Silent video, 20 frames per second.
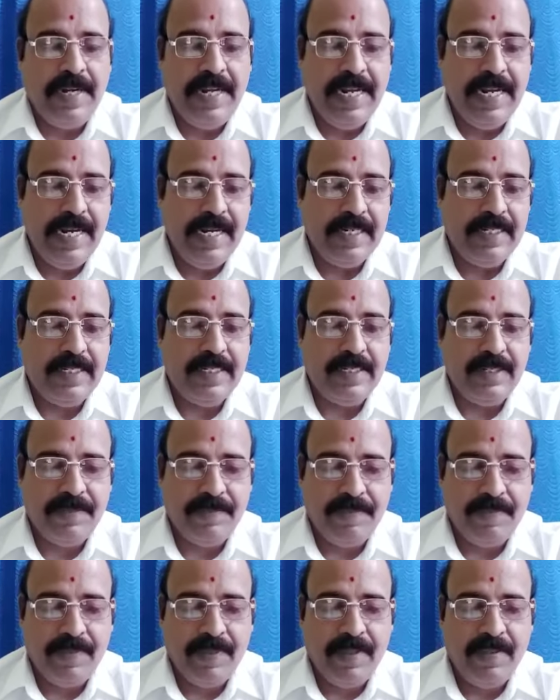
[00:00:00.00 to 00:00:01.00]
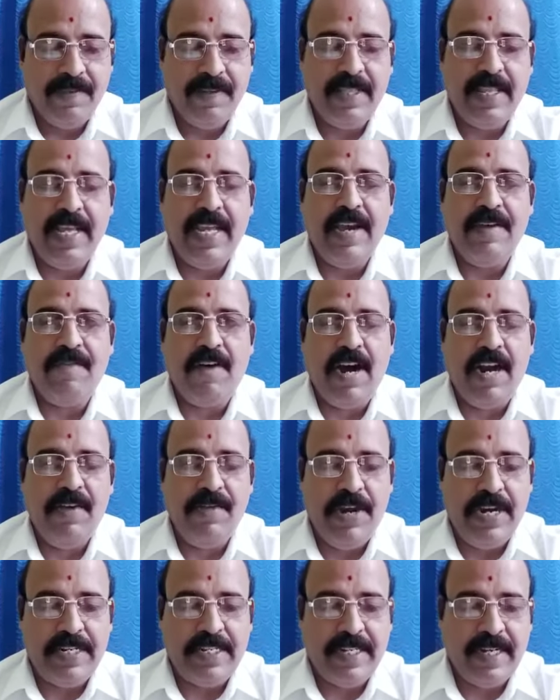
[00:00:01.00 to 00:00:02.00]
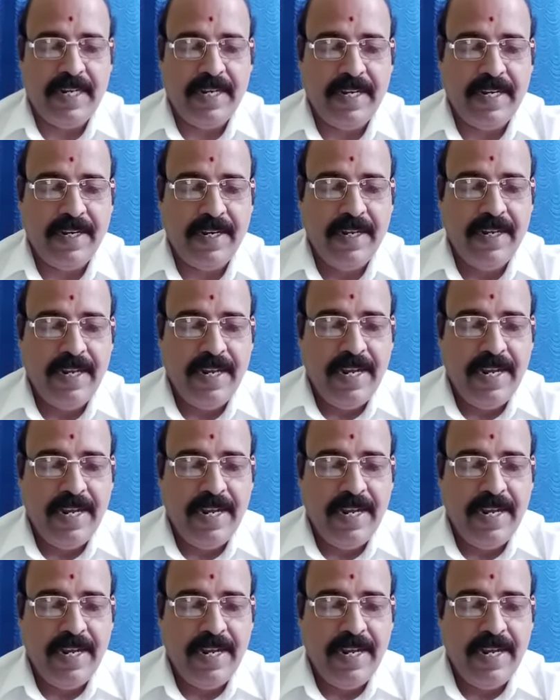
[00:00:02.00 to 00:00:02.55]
deals with the evaluation